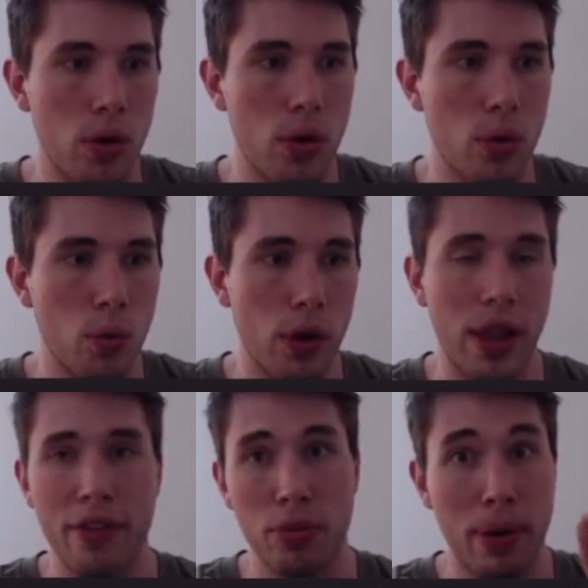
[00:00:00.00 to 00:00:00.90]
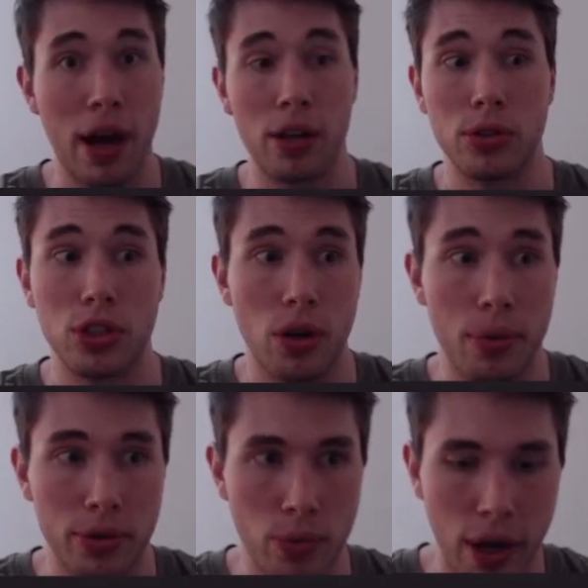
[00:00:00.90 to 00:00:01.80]
we'll have the particles show up
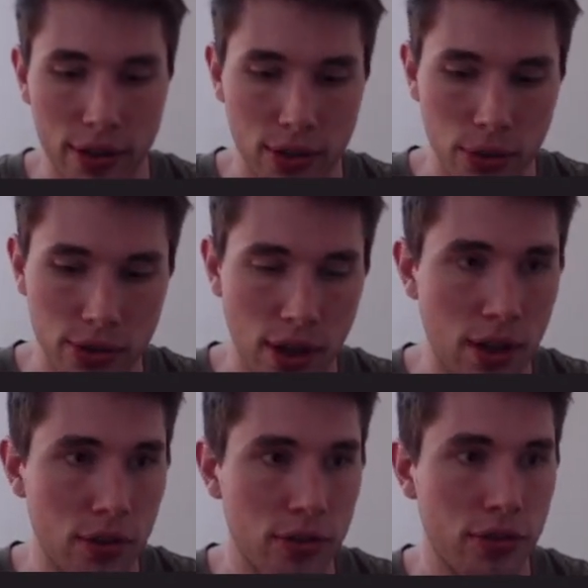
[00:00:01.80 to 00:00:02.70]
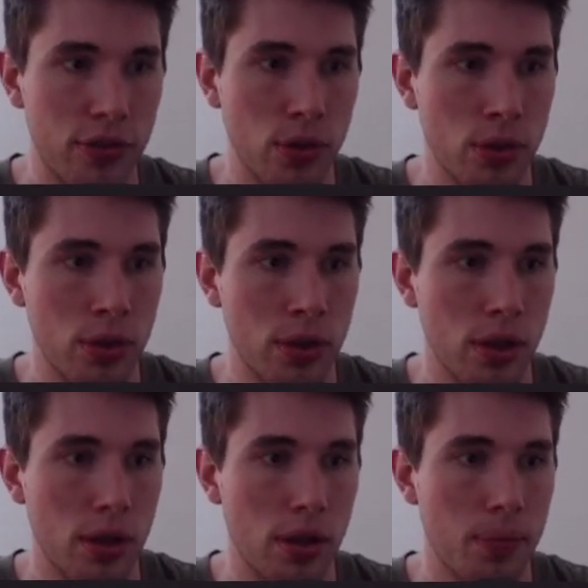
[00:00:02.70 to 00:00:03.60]
as white. So we'll say for
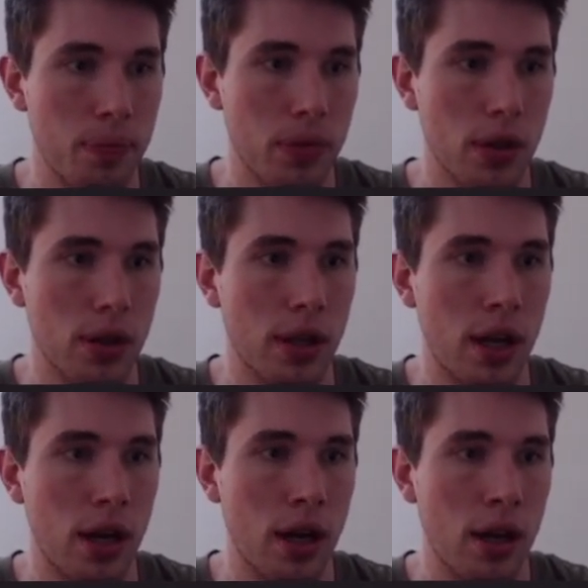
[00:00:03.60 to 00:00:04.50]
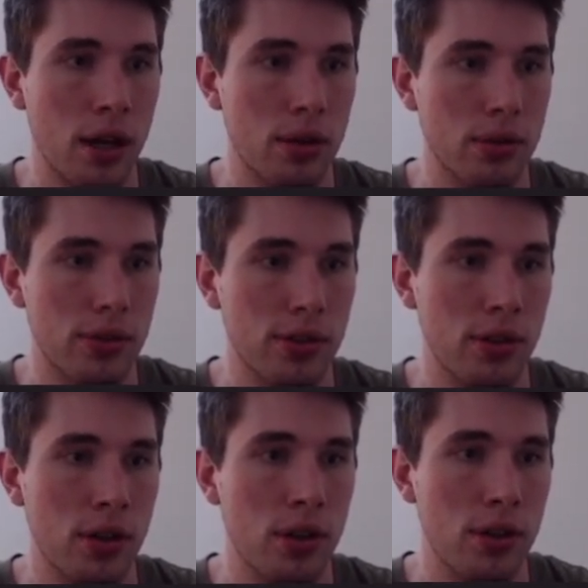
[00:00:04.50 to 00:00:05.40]
let I equals
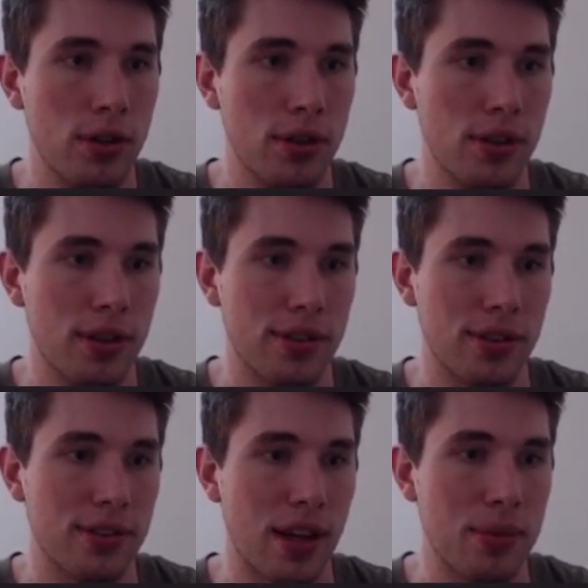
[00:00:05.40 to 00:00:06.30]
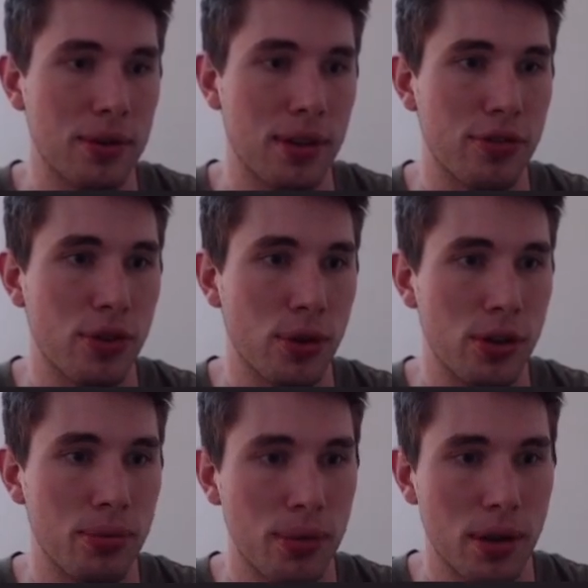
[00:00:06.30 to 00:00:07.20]
0. This is the same as the for loop
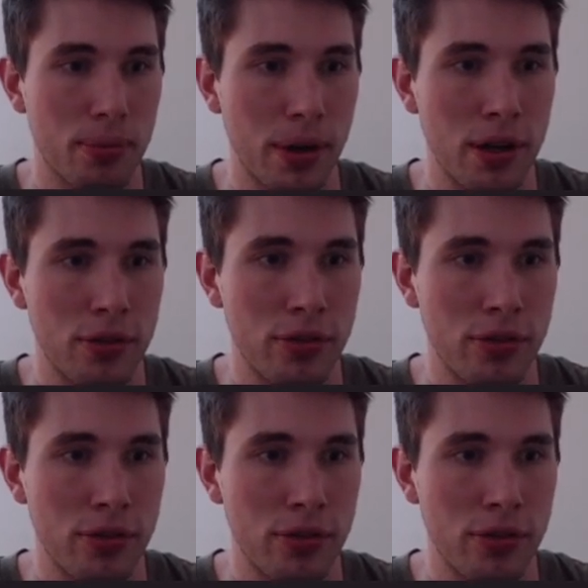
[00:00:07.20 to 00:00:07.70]
above.